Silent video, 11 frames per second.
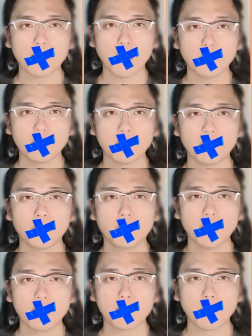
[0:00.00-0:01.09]
ruining
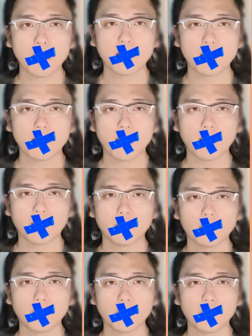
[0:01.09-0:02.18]
your country
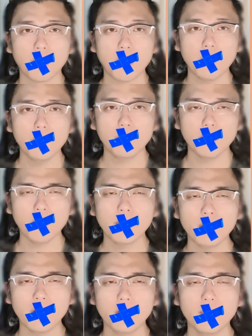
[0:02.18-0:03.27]
and that New York
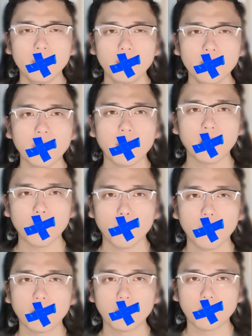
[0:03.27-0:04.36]
City is unfairly
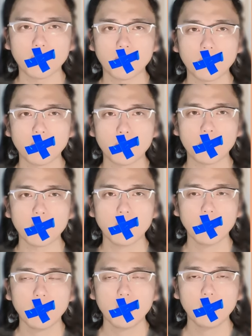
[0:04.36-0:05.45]
bearing the brunt of
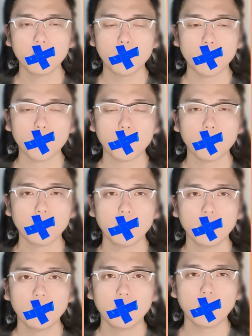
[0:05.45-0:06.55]
accepting immigrants speaks
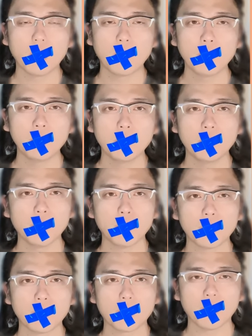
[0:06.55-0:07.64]
to long-standing
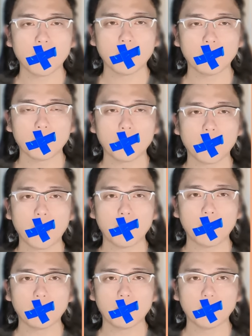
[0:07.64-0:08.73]
conservative fears about
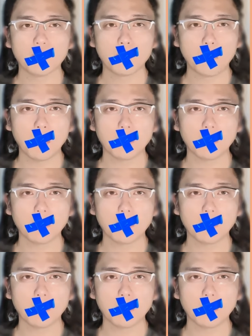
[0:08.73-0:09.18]
immigration.